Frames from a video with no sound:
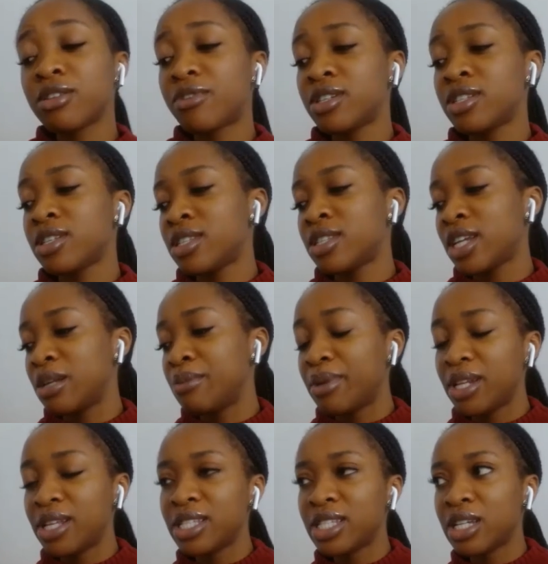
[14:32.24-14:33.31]

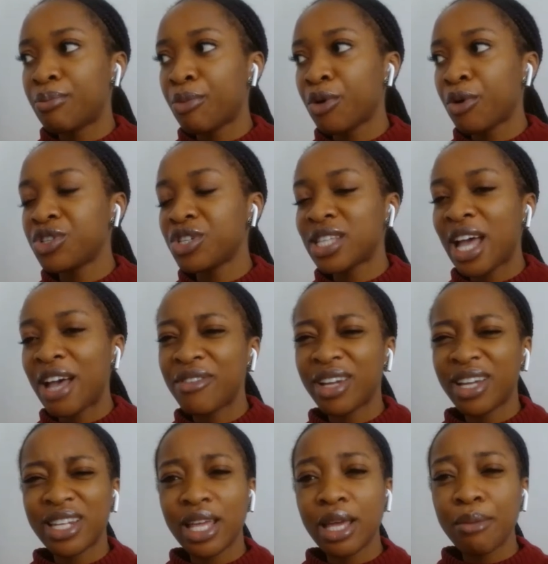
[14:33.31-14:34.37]
sustainability approach is having
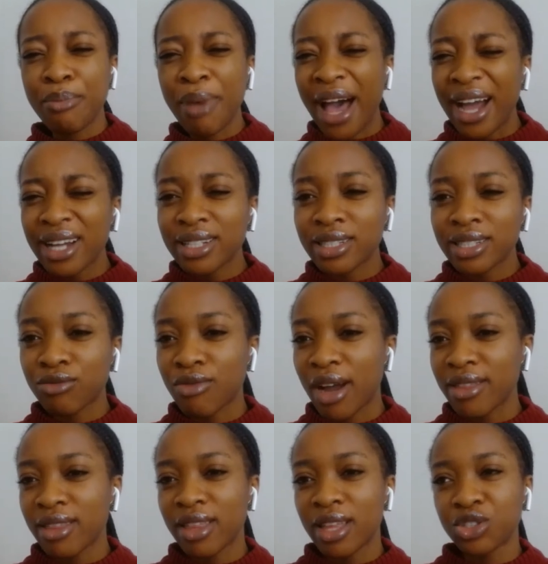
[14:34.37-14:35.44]
an impact
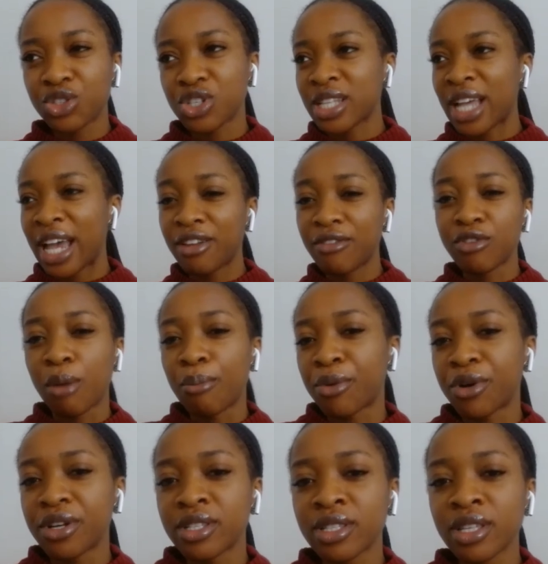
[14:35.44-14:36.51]
rather than just kind of
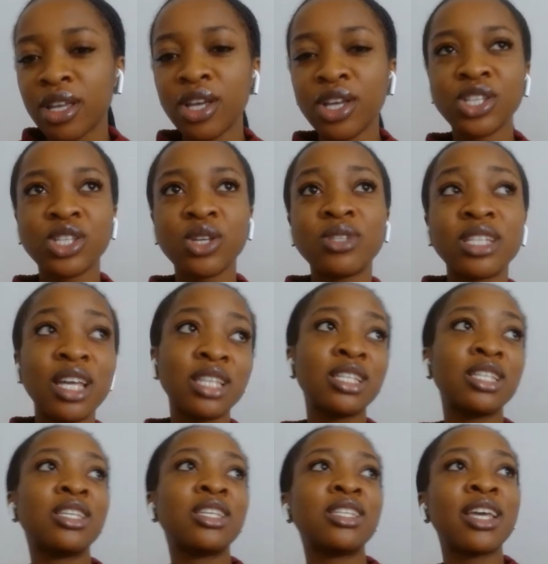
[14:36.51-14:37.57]
numbers. So it's
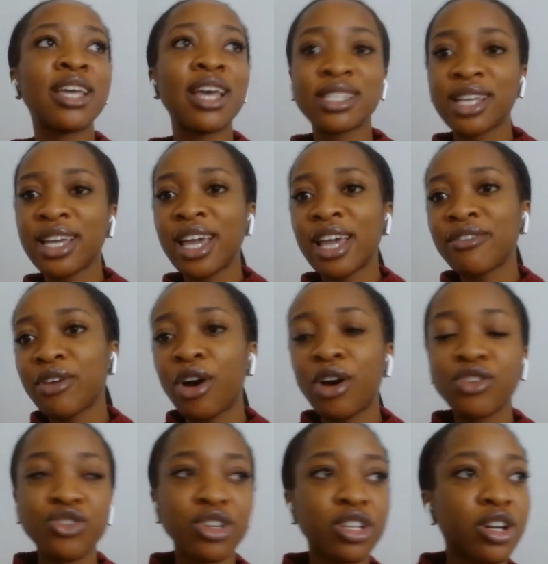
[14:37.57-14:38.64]
easy to say, yes, I gave
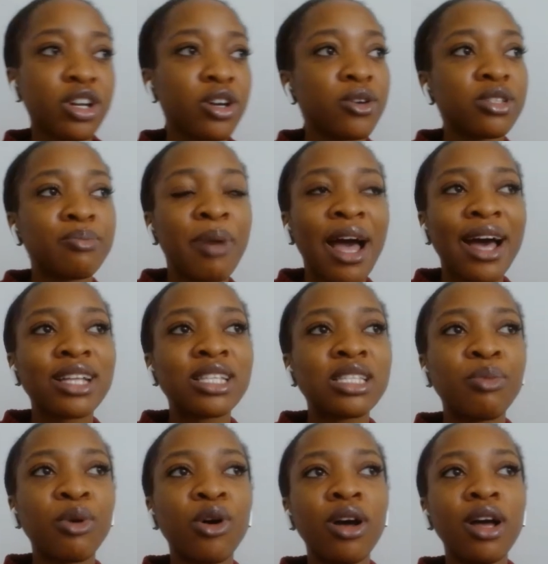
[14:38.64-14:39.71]
100 girls pads,
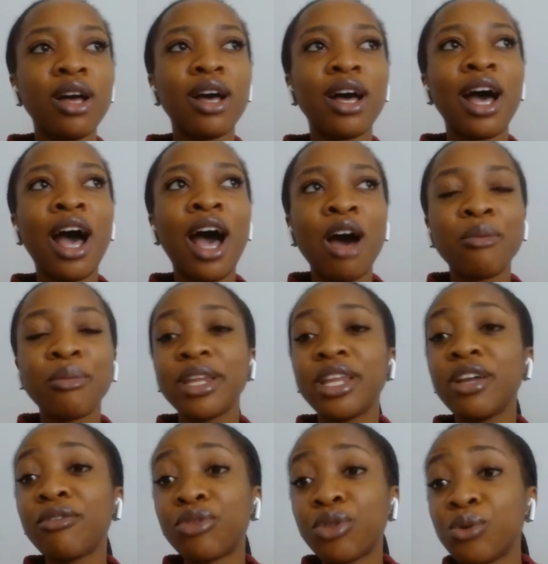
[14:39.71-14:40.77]
but how
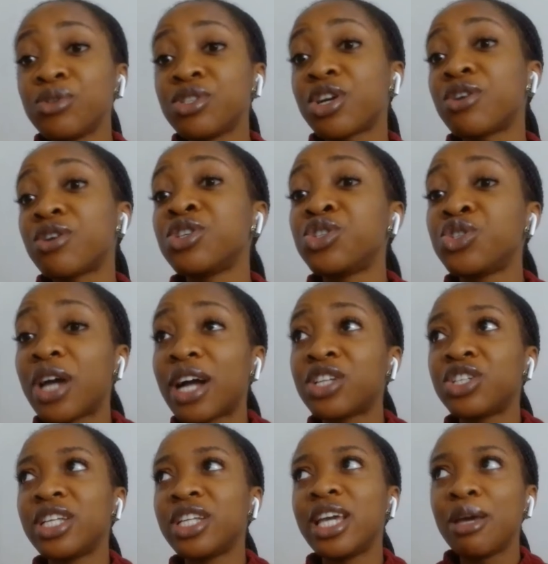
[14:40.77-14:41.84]
many of those girls did you
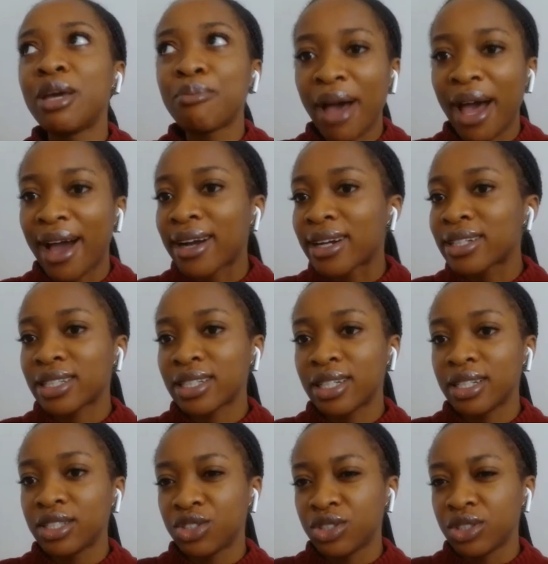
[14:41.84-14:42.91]
actually impact
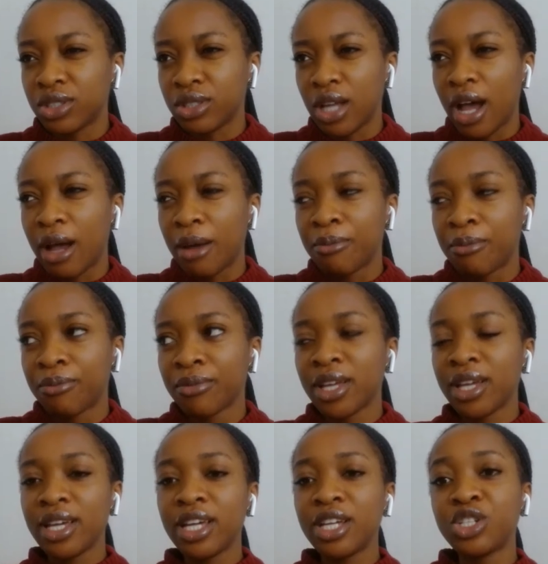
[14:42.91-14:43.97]

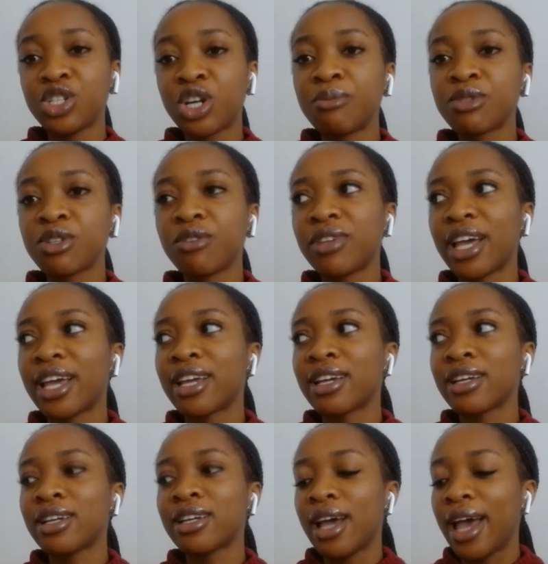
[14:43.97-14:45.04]
in terms of
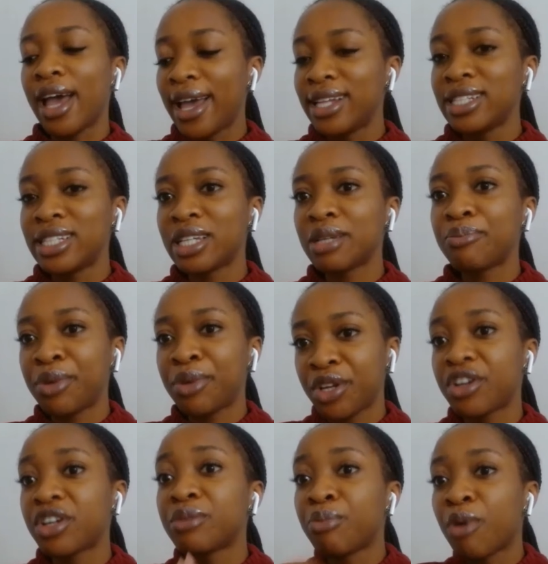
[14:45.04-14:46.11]
like ending
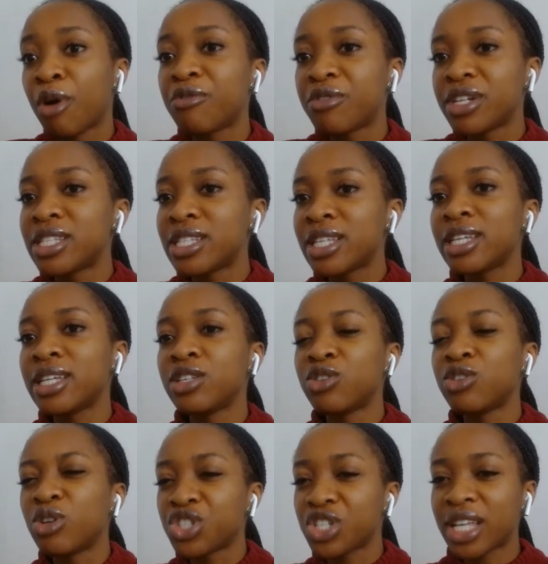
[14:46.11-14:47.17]
period poverty,
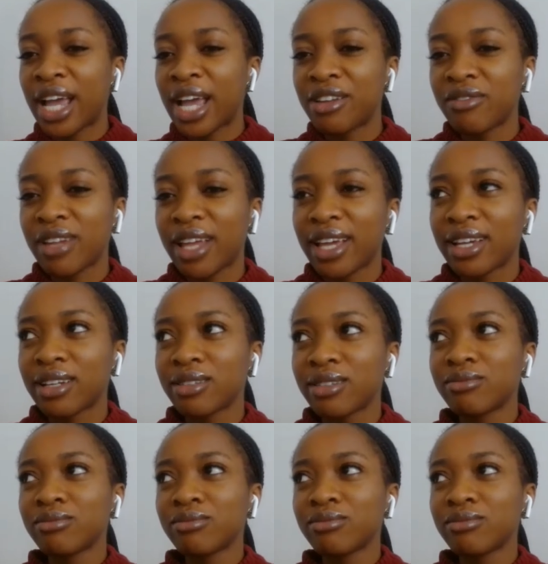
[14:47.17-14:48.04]
not just kind of like